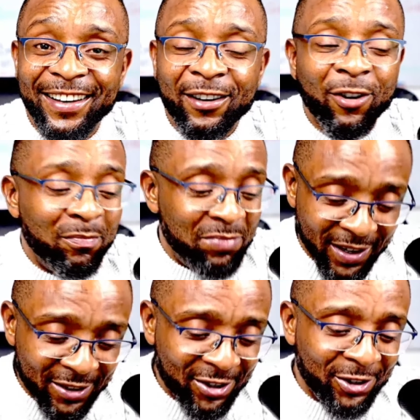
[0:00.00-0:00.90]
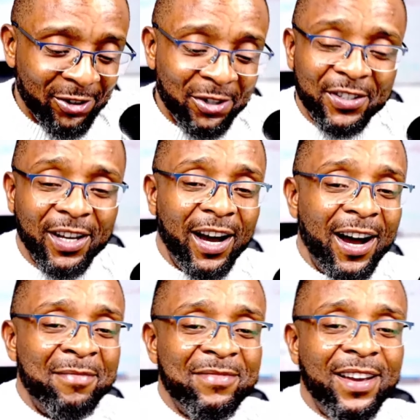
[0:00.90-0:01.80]
God bless you. You see, so I
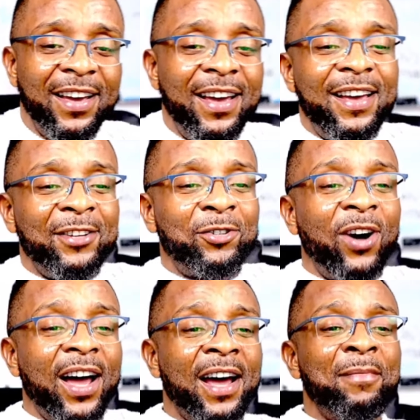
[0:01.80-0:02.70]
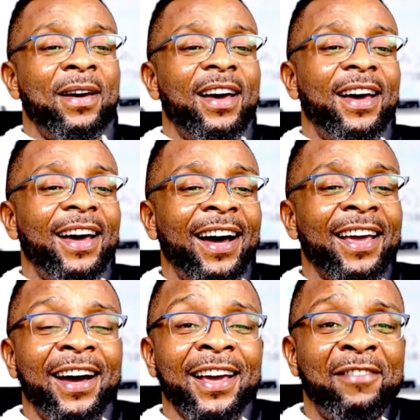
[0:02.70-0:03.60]
am so,
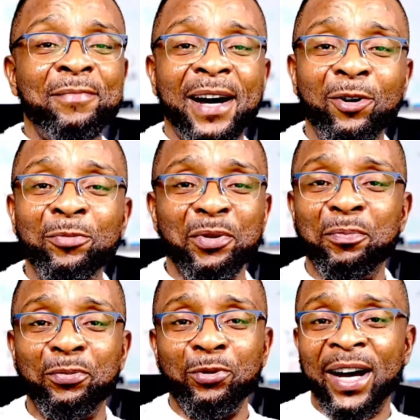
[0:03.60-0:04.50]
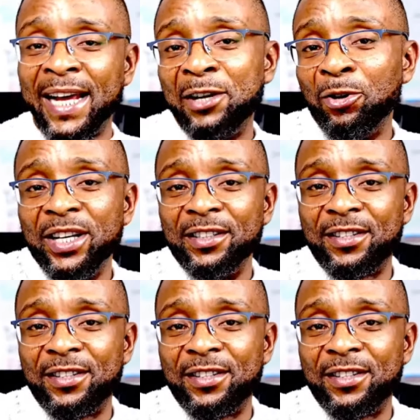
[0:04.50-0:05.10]
I have my own people, and I know it.